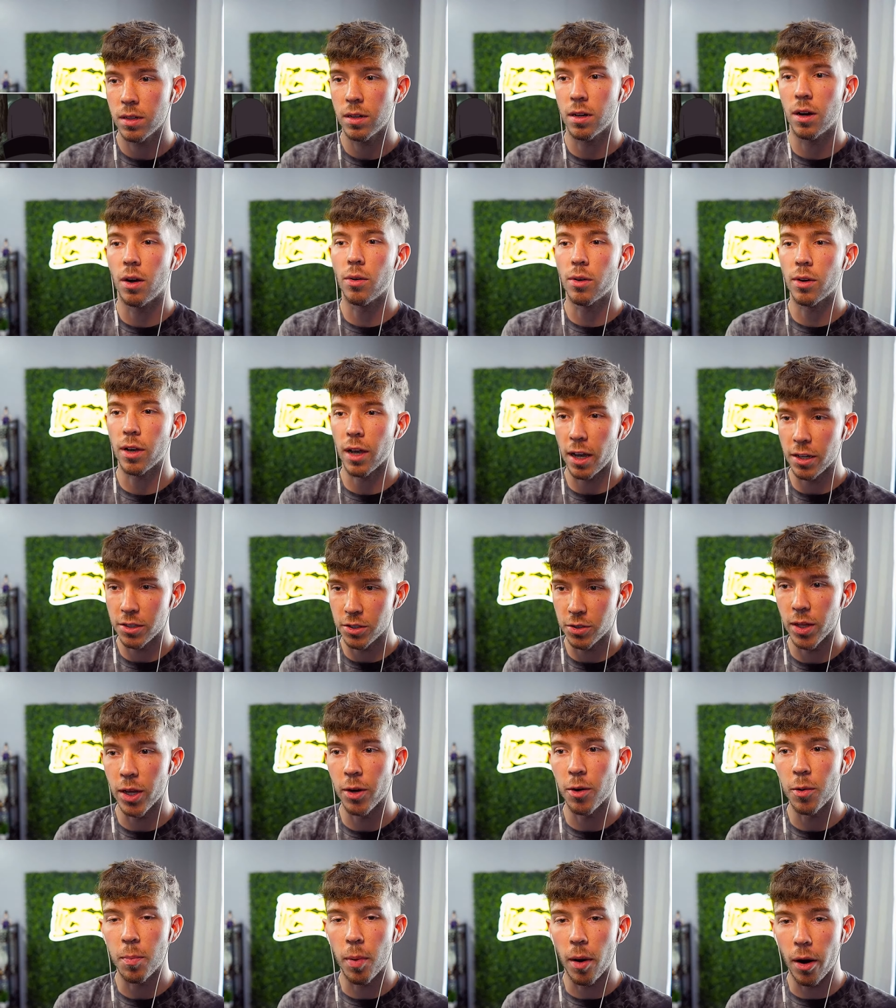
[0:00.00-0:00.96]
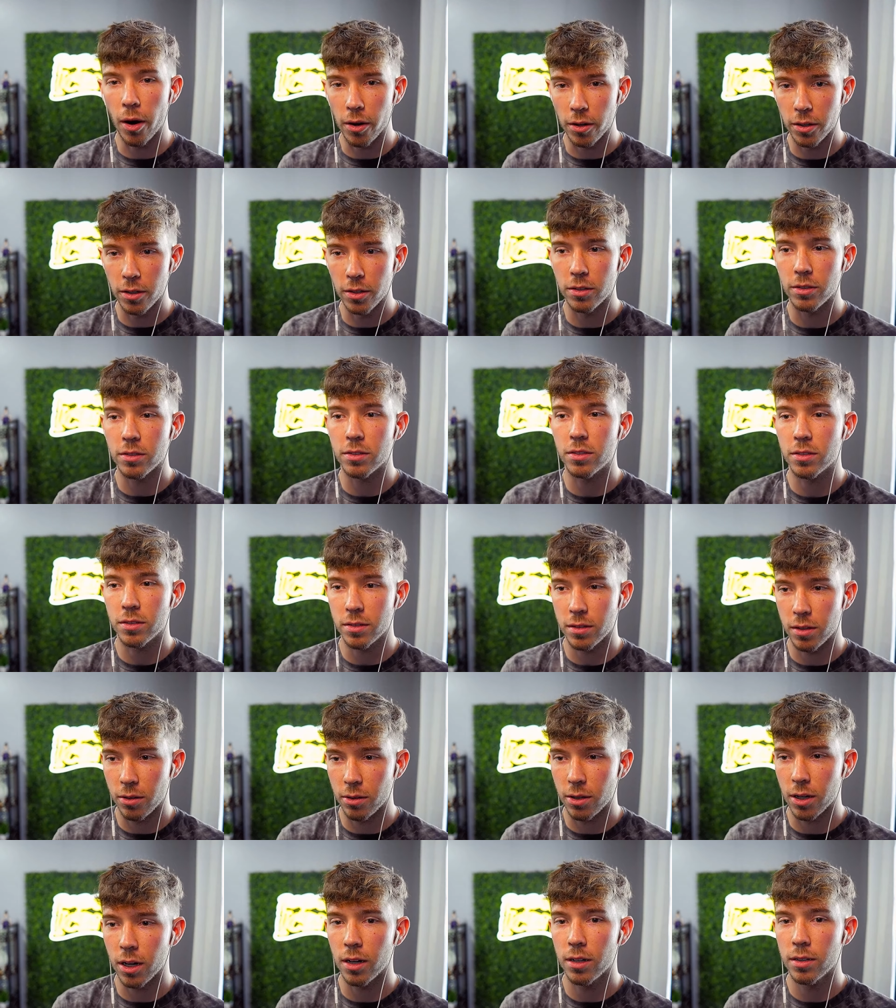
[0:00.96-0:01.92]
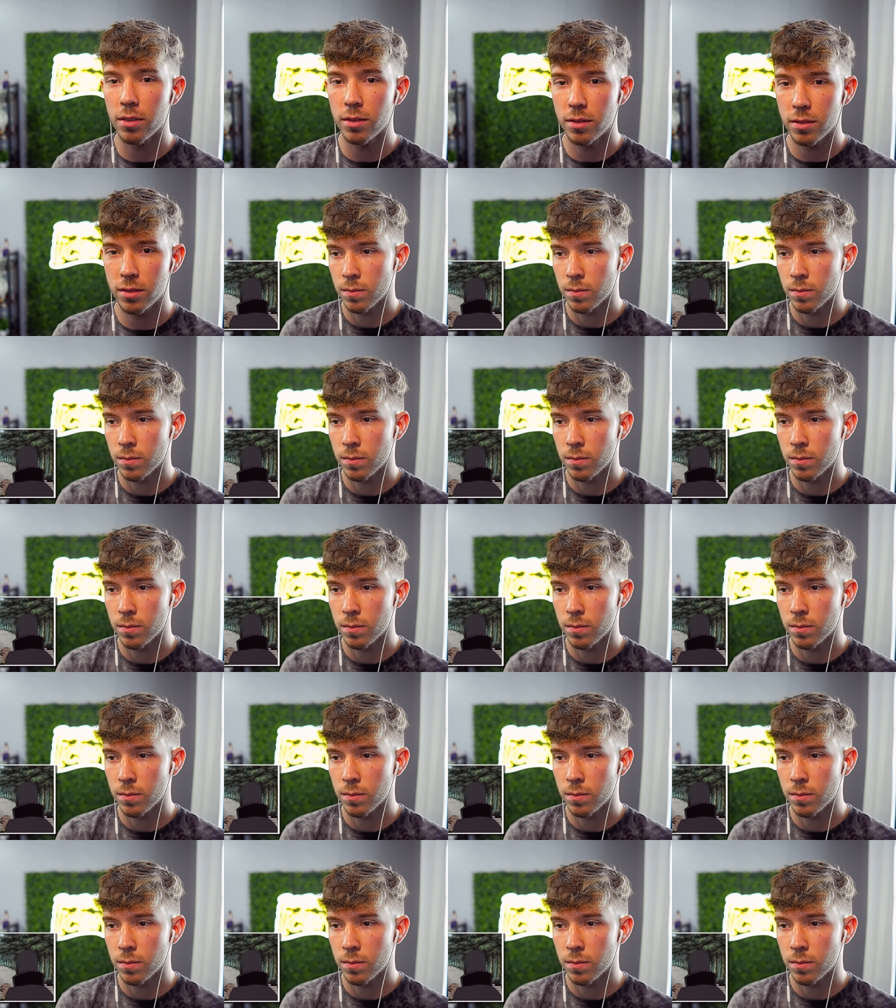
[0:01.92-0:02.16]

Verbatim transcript: Okay, so they were partners. Okay.